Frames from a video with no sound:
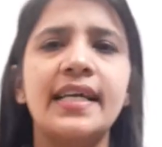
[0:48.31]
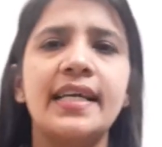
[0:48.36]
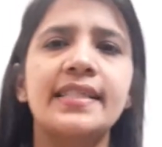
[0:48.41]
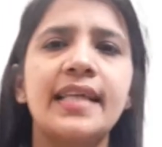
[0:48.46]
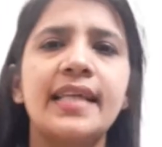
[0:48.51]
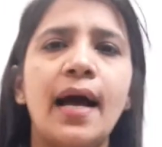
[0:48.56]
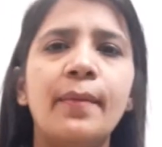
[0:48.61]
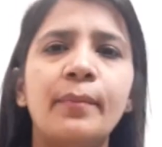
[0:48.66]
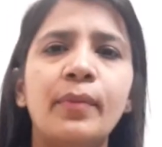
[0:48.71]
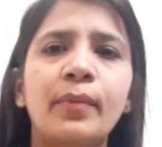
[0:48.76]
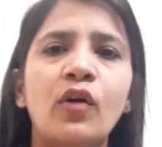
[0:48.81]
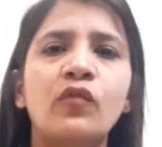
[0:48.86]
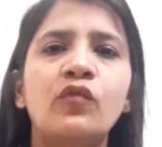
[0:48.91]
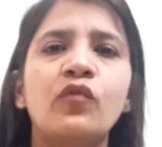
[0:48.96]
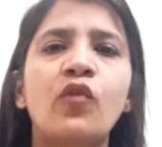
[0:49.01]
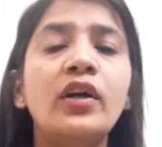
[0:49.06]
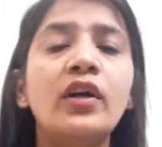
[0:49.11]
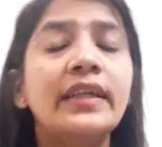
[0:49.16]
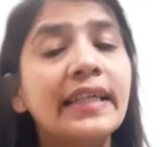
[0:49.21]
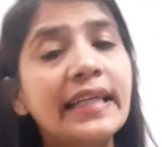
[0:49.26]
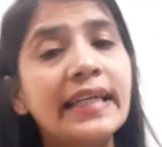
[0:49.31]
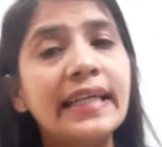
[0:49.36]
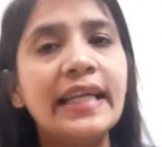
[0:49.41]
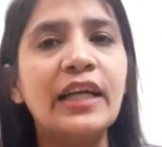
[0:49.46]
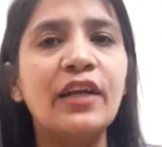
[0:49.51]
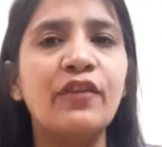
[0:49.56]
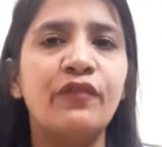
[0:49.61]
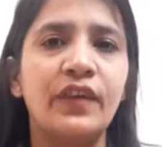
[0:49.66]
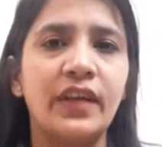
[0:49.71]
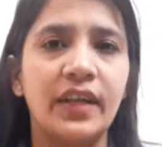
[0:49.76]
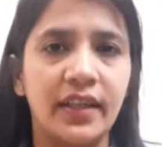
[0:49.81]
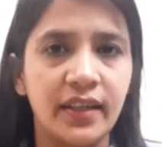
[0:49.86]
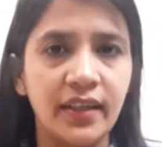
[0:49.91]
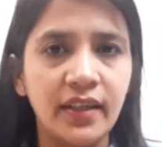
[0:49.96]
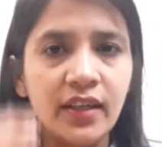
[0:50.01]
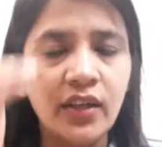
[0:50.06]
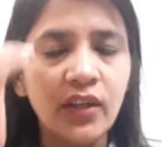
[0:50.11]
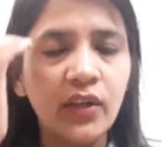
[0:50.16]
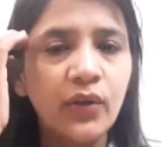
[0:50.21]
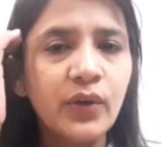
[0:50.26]
example of what heating effect.
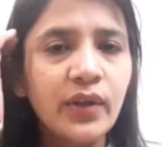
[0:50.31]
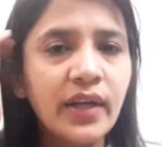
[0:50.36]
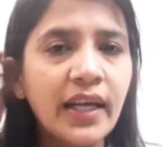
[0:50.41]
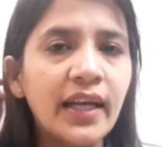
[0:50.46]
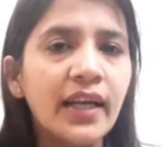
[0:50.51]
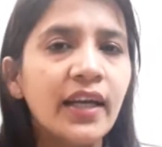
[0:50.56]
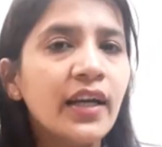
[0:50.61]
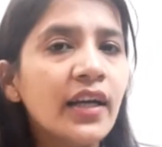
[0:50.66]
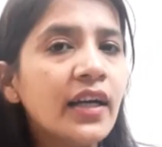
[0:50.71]
Okay,